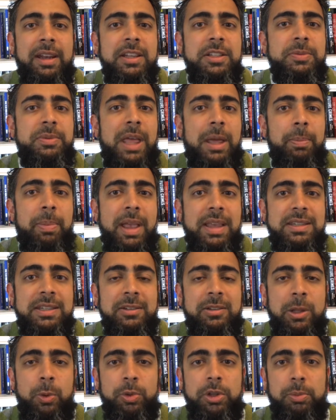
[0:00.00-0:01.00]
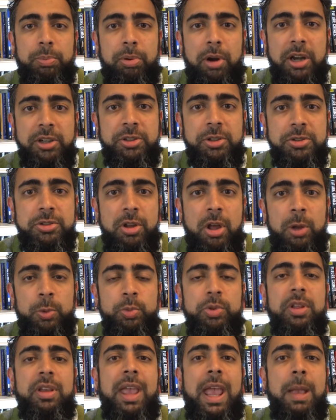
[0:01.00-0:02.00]
is that basically when the pressure's on,
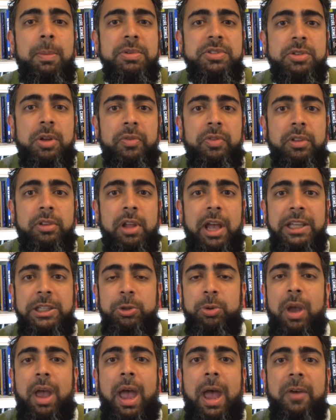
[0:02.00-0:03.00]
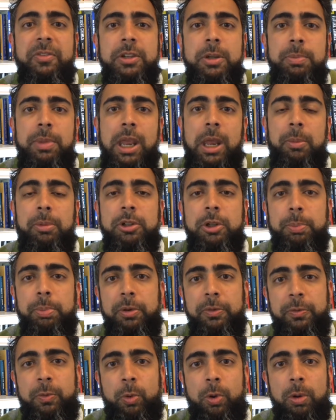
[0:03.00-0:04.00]
when the game is on the line, you have to be able to
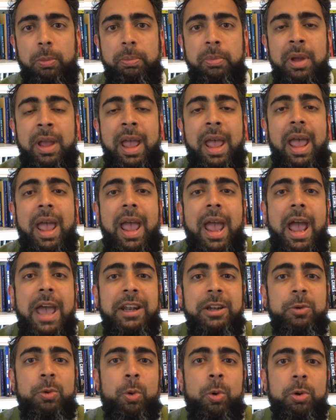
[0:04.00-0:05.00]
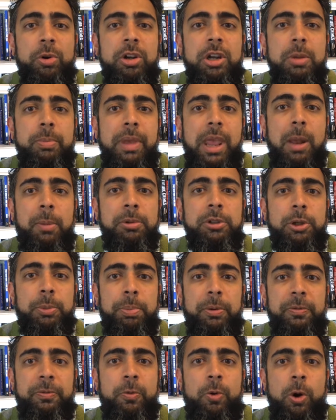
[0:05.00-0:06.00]
perform. And in order to be able to
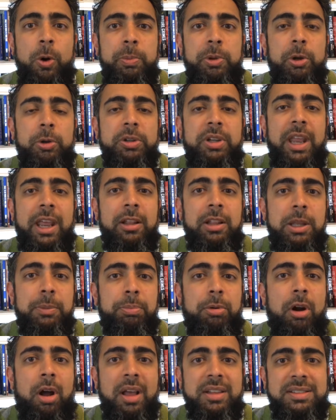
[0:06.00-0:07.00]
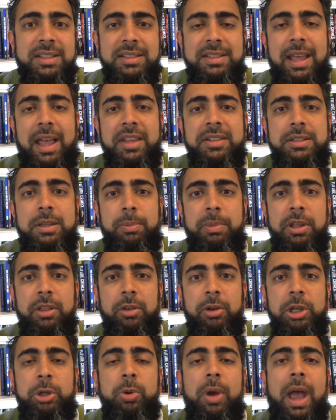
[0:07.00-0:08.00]
perform, your daily process has to be
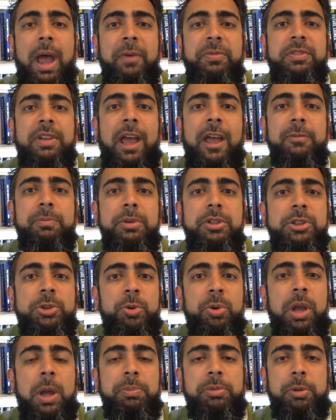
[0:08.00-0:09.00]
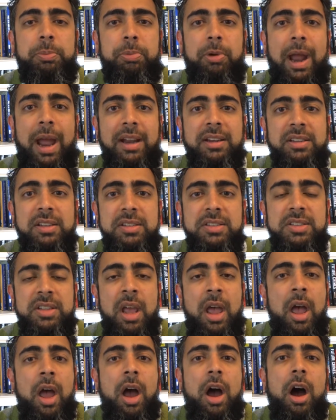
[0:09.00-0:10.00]
there. You have to have been showing up to practice
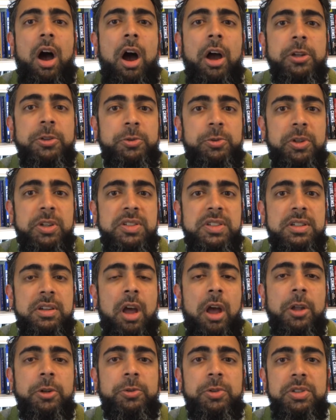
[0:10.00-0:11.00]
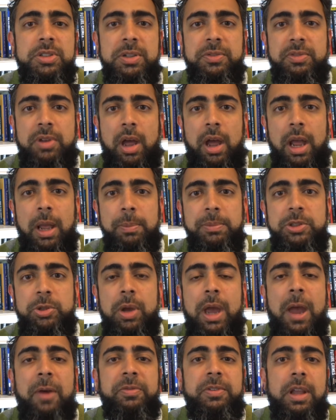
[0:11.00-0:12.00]
hundreds and hundreds of times. You
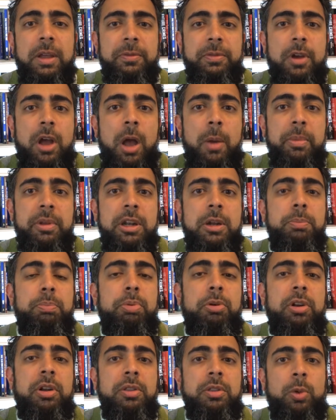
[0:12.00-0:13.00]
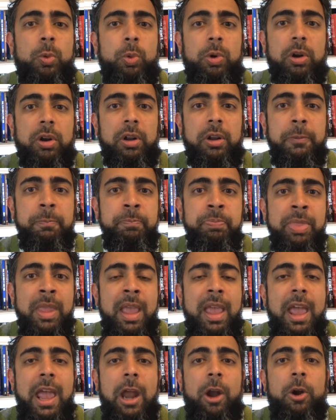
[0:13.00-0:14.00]
have to have come in and put in the work.
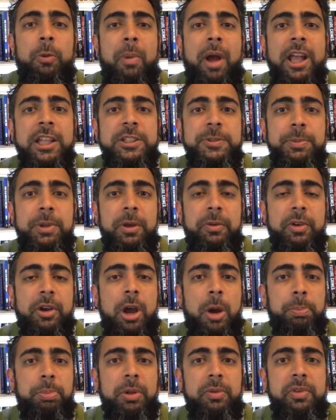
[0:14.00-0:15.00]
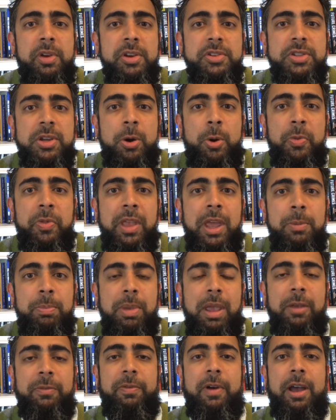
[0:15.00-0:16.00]
It reminds me of a couple of years ago in the
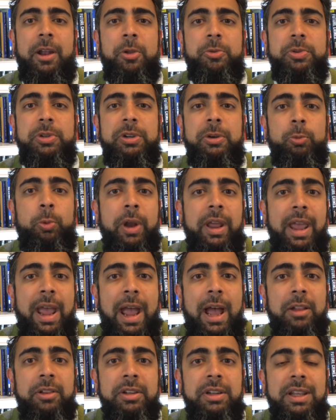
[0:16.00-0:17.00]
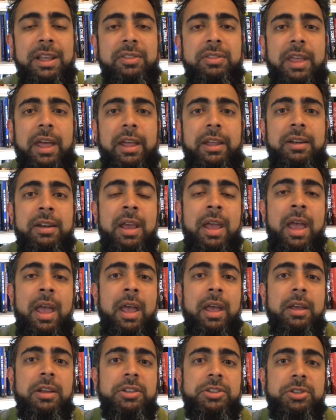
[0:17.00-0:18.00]
NBA Finals when Ray Allen hit that
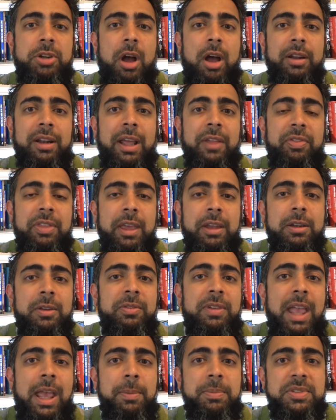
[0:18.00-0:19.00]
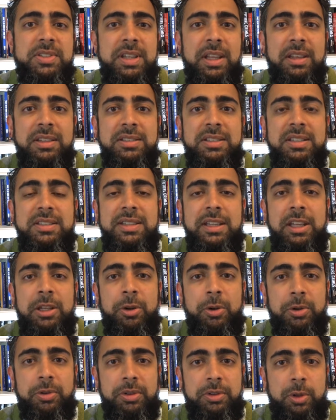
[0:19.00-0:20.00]
shot at the end of Game 6
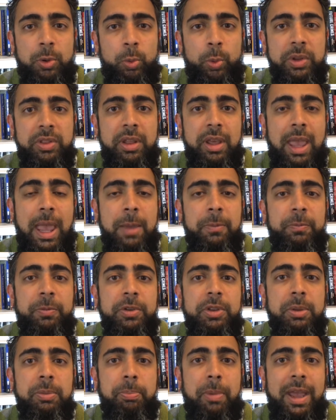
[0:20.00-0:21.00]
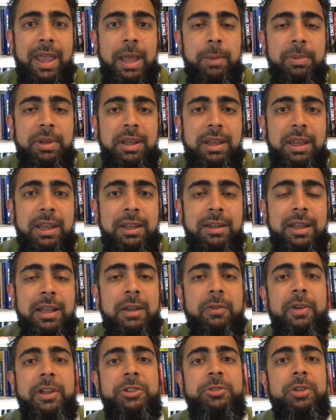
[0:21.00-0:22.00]
to win the game for the Miami Heat and
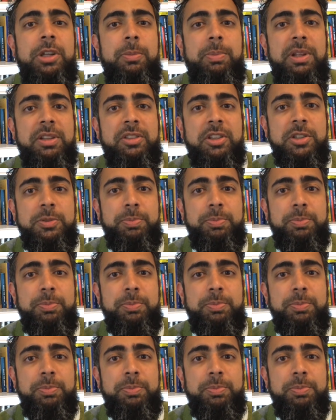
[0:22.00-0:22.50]
eventually beat the